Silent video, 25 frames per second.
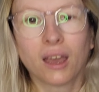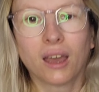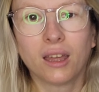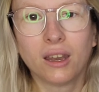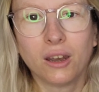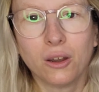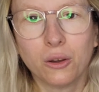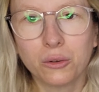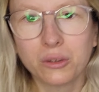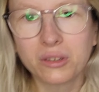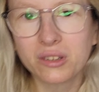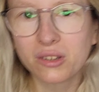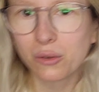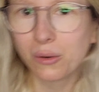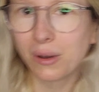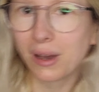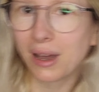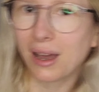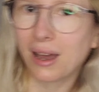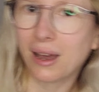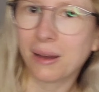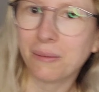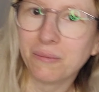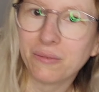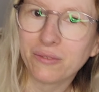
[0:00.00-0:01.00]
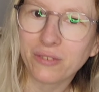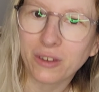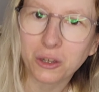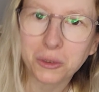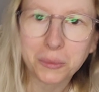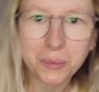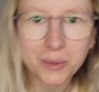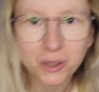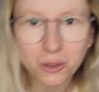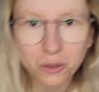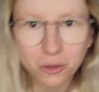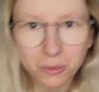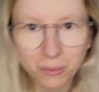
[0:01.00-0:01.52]
And also I'm
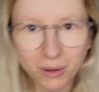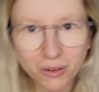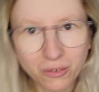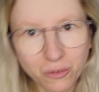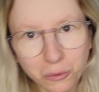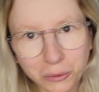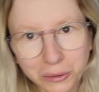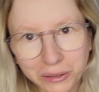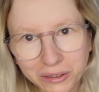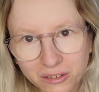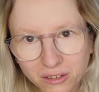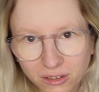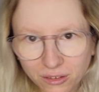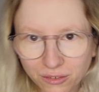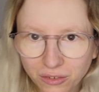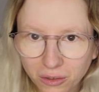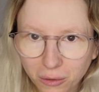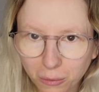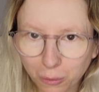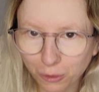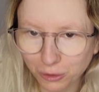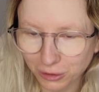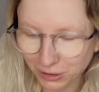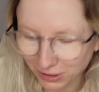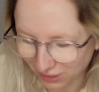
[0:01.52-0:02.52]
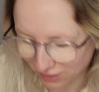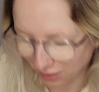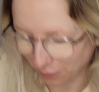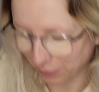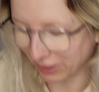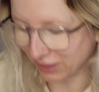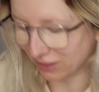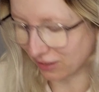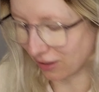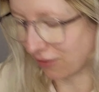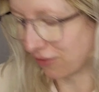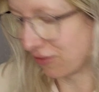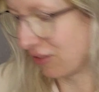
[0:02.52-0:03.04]
filming on my phone, so the quality is a bit